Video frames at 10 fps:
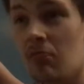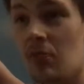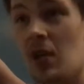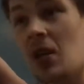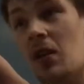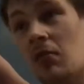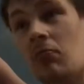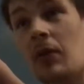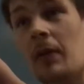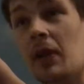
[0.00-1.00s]
yeah,
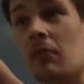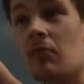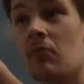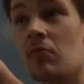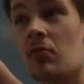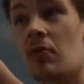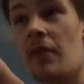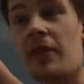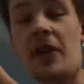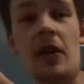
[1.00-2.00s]
I mean,
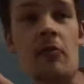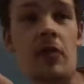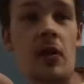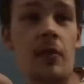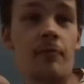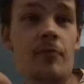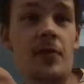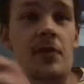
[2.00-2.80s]
3 outcomes